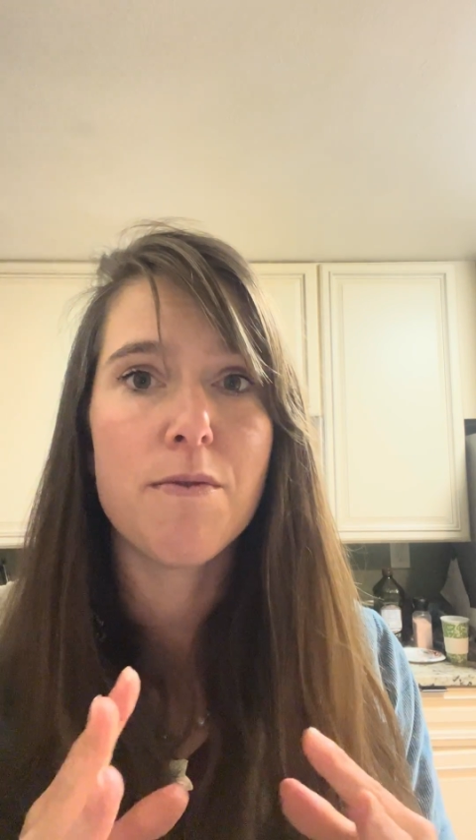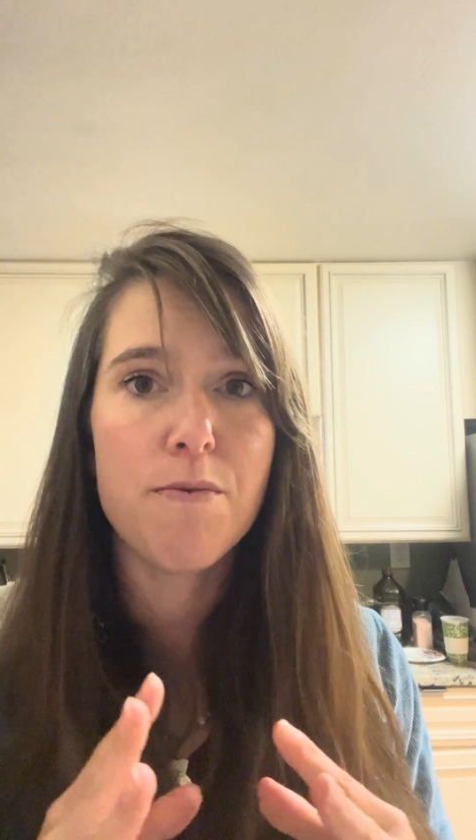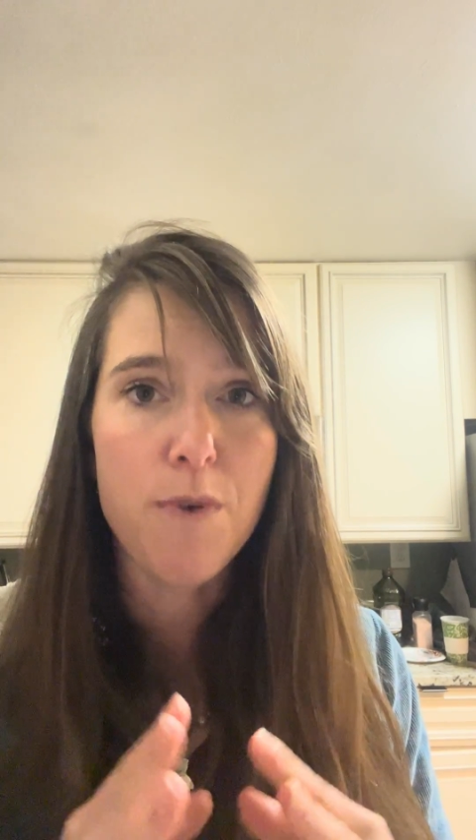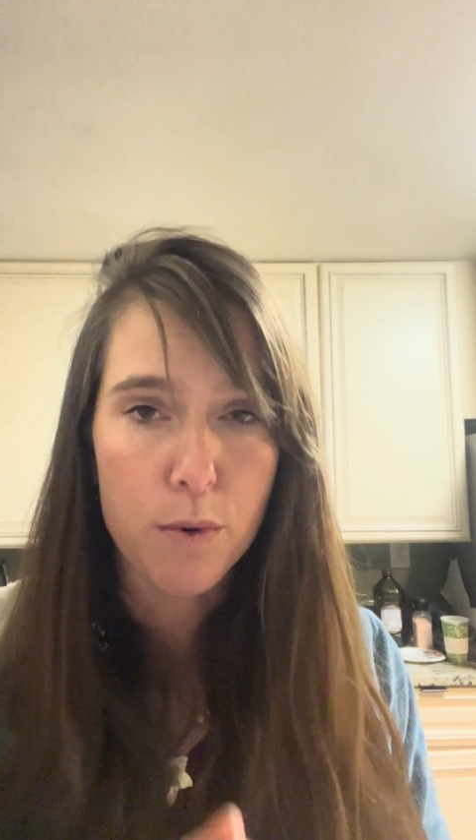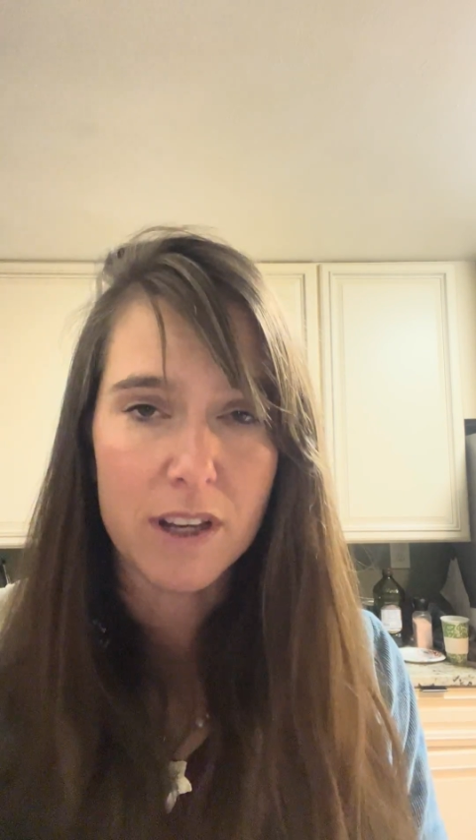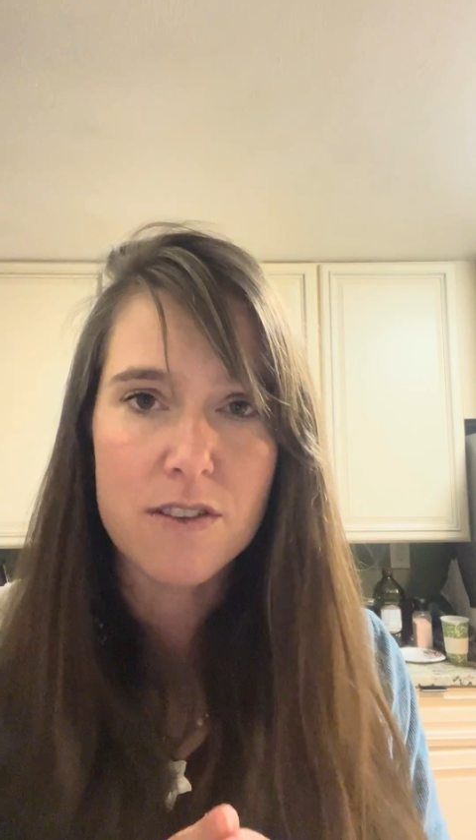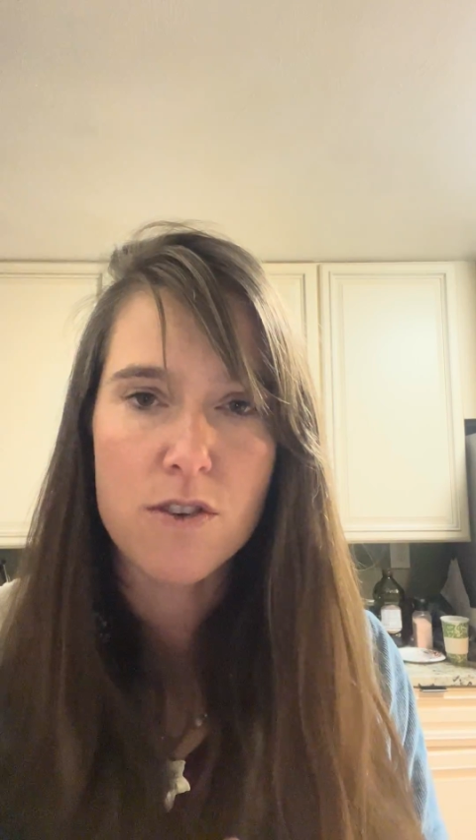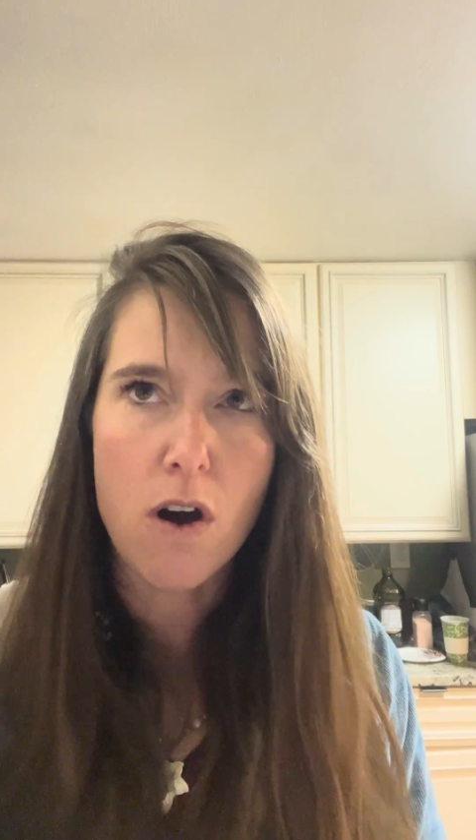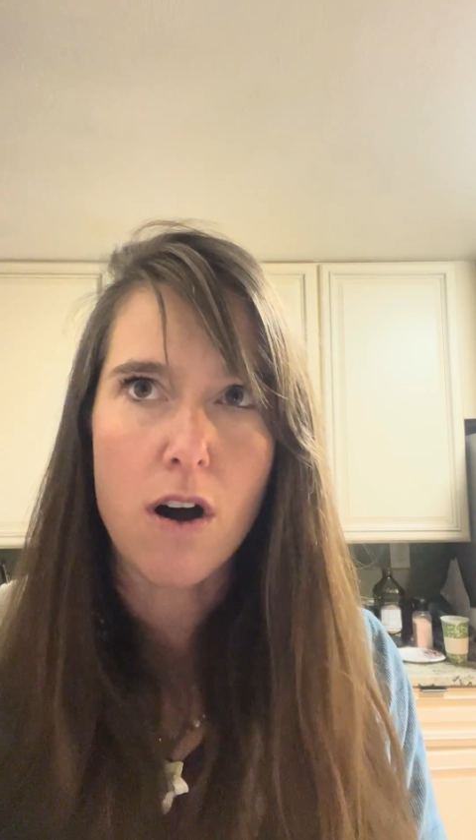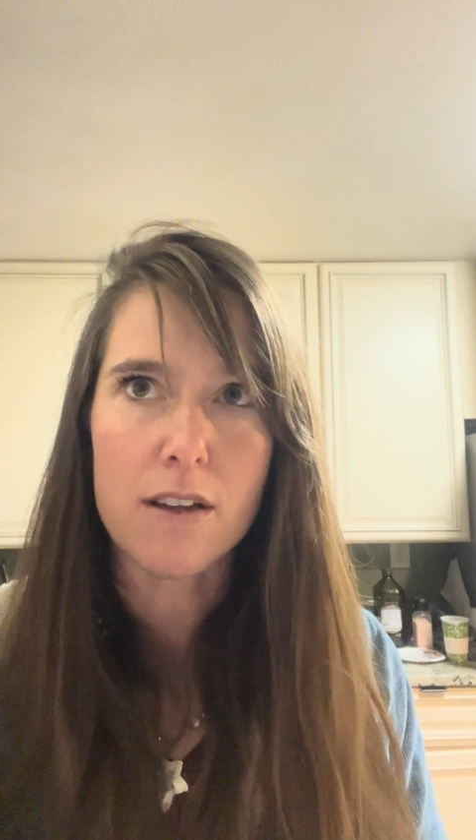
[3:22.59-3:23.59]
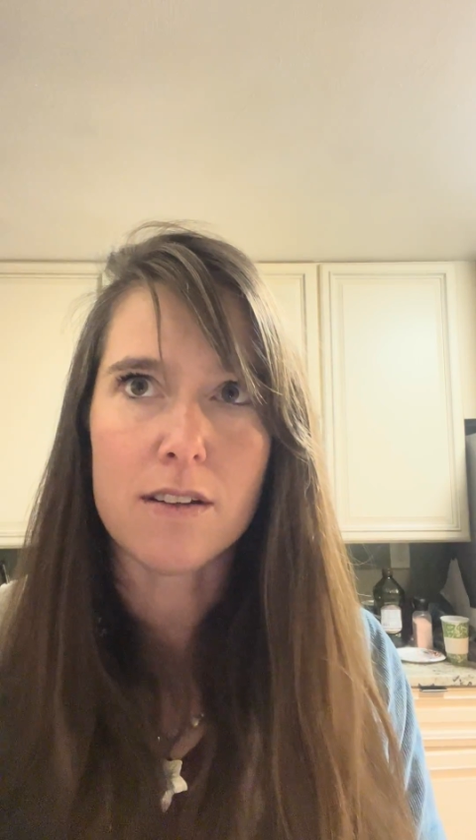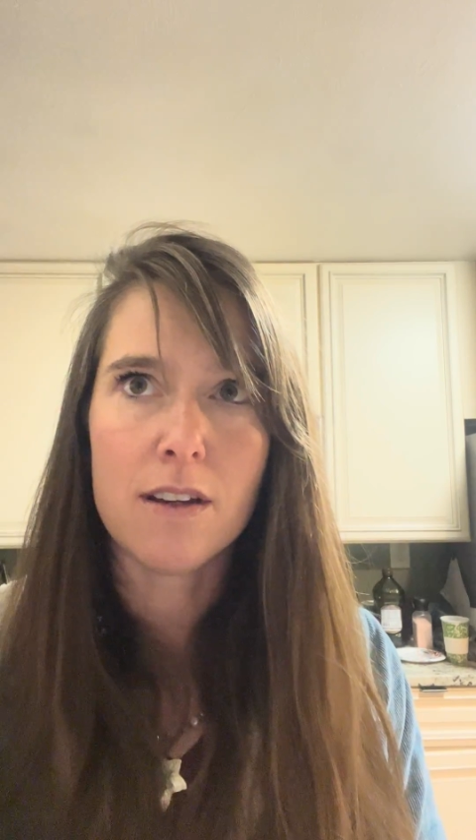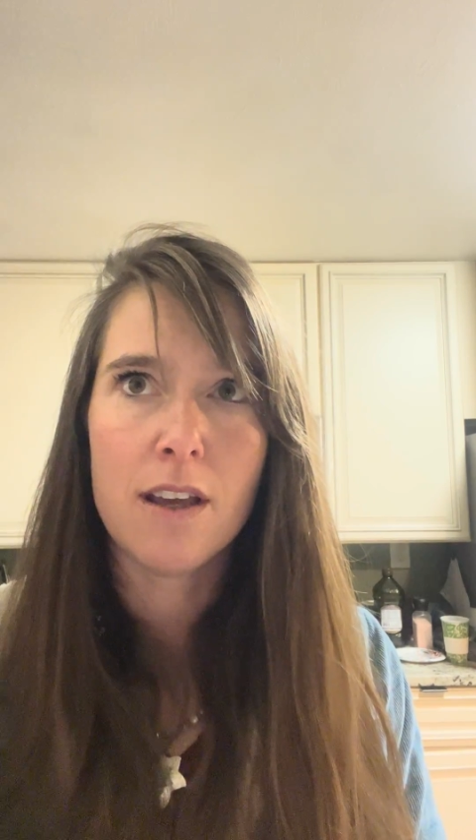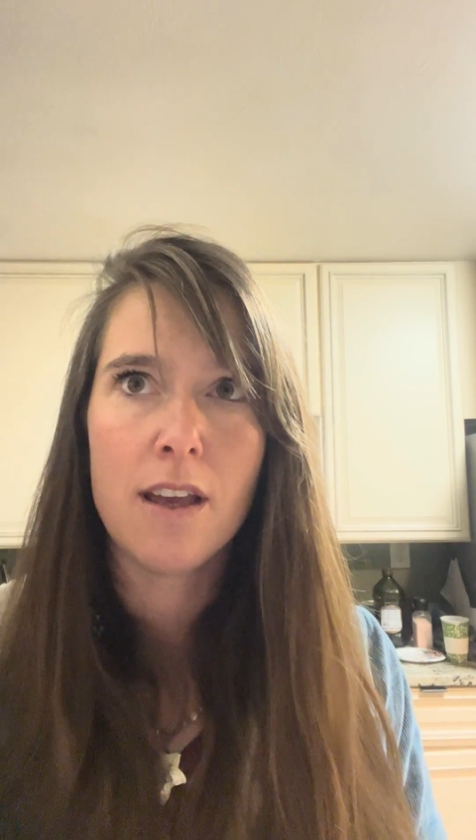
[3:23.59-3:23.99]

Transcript: focus on